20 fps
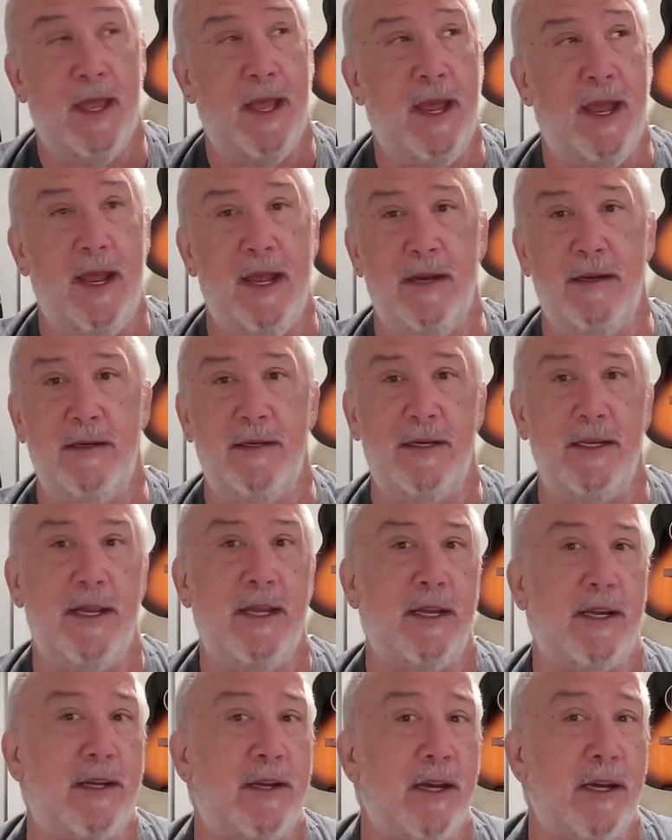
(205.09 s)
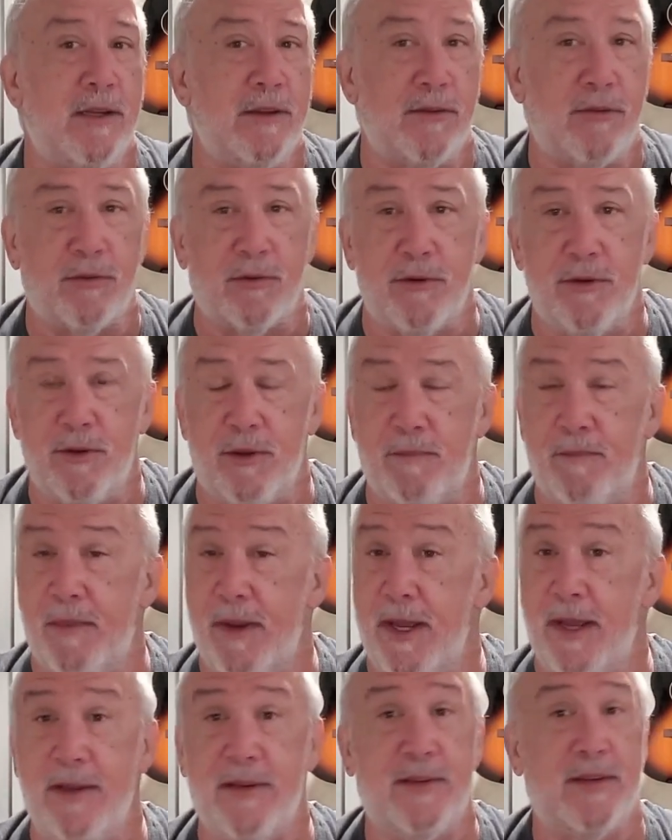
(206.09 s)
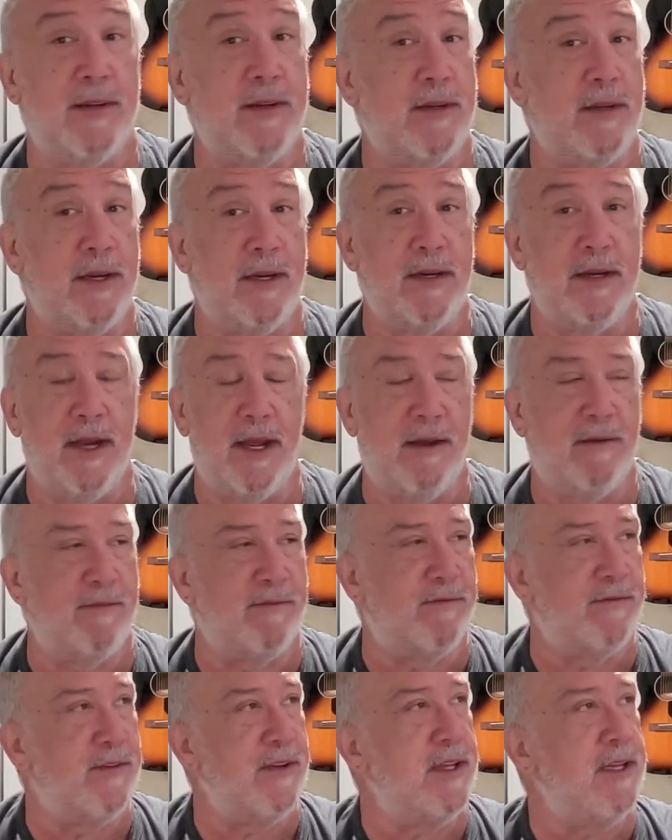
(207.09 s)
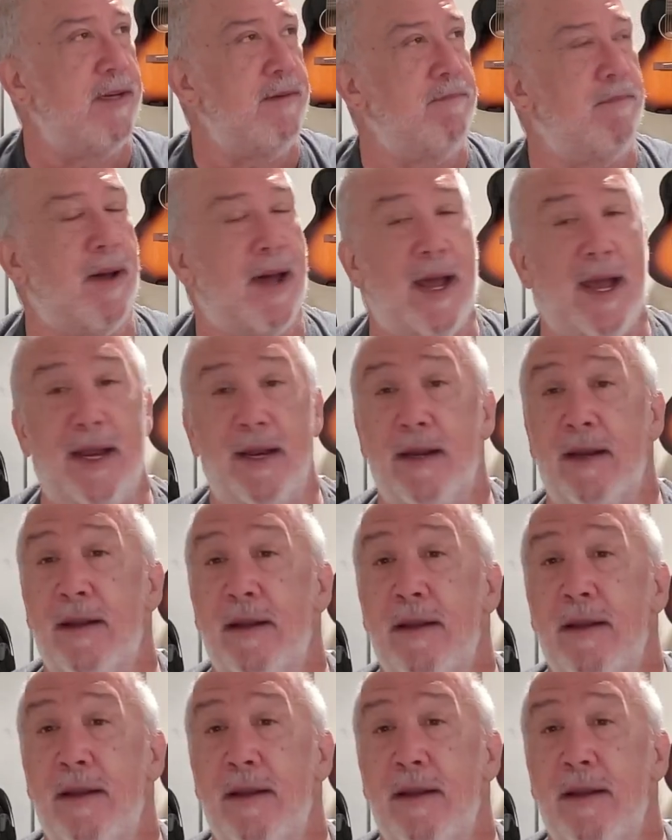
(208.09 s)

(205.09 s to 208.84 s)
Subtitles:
And it cut through the mess. It didn't have feedback.